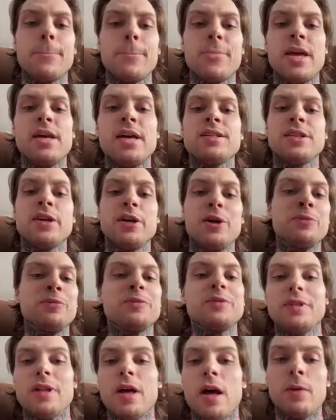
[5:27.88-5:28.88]
Yeah, so
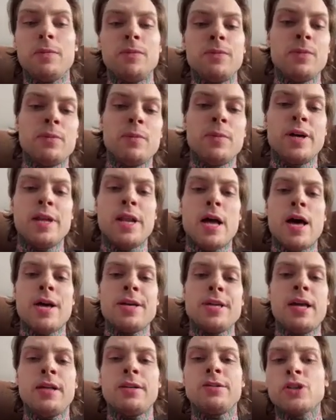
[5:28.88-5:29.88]

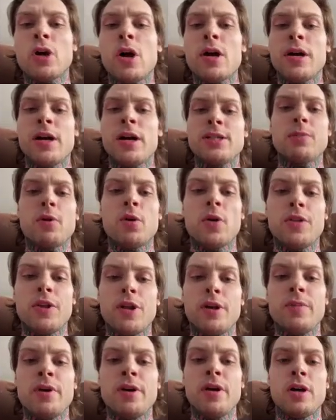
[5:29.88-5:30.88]
yeah, Shock I spar with
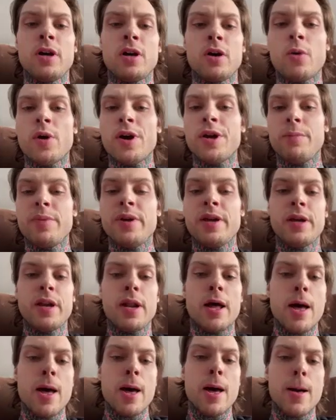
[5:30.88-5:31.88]
him quite a bit.
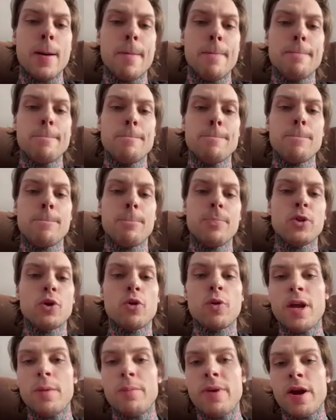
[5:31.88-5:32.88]

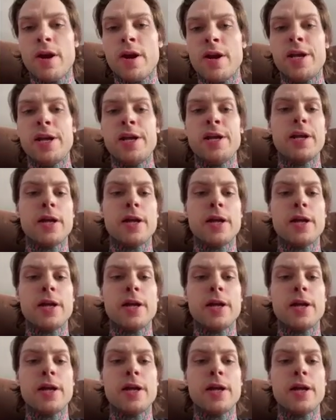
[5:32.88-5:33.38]
Craig Perry,